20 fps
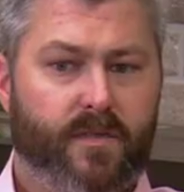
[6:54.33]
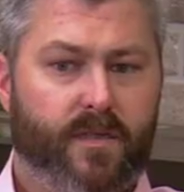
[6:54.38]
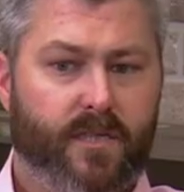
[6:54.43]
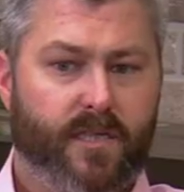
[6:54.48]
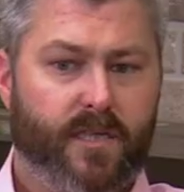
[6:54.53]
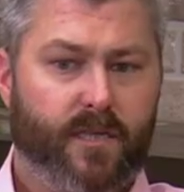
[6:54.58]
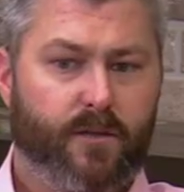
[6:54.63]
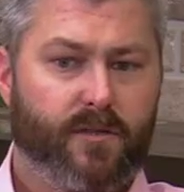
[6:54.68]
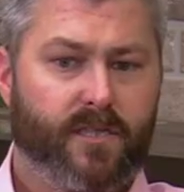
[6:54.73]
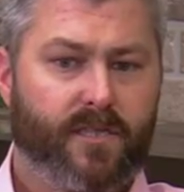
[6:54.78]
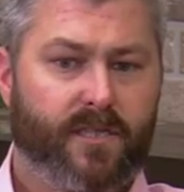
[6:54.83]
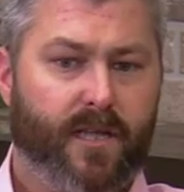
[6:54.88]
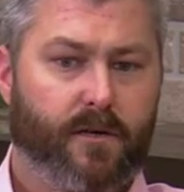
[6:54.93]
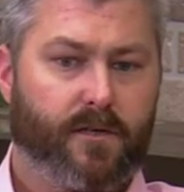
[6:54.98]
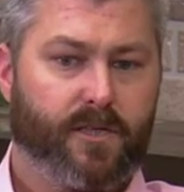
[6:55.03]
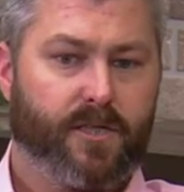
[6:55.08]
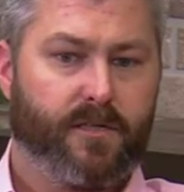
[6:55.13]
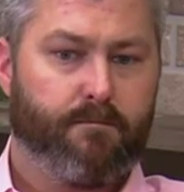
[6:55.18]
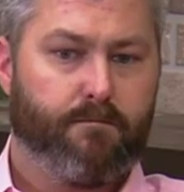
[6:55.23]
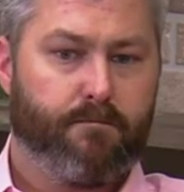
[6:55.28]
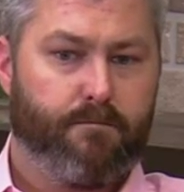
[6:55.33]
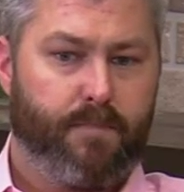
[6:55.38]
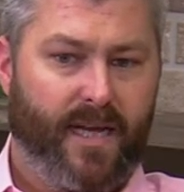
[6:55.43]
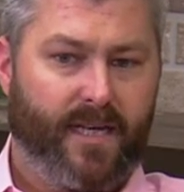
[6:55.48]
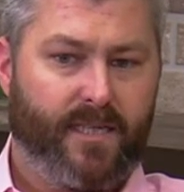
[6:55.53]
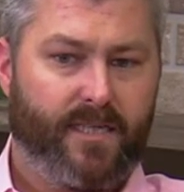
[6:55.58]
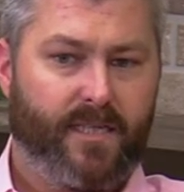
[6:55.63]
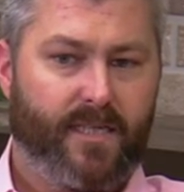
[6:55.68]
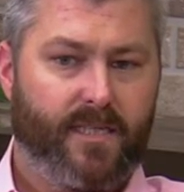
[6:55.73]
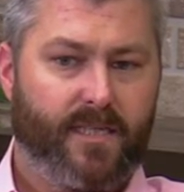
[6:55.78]
distilleries that are just
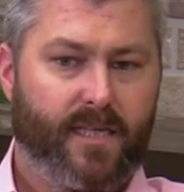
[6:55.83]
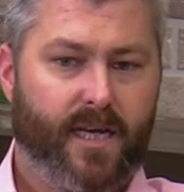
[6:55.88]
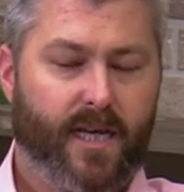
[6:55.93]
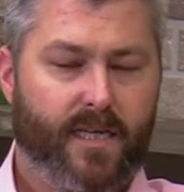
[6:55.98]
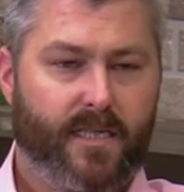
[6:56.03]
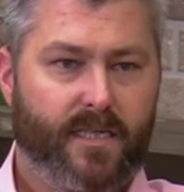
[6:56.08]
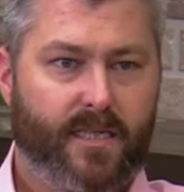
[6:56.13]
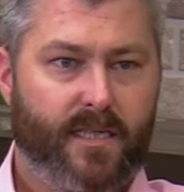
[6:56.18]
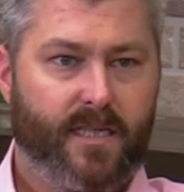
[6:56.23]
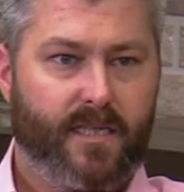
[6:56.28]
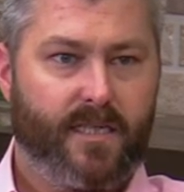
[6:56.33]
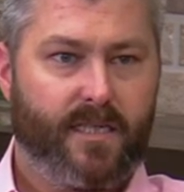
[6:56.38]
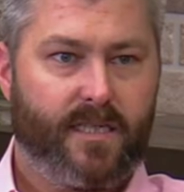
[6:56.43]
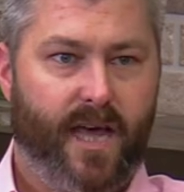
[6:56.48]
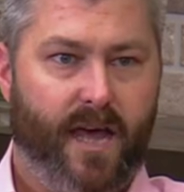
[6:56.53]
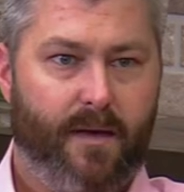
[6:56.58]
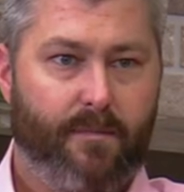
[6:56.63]
based in Texas,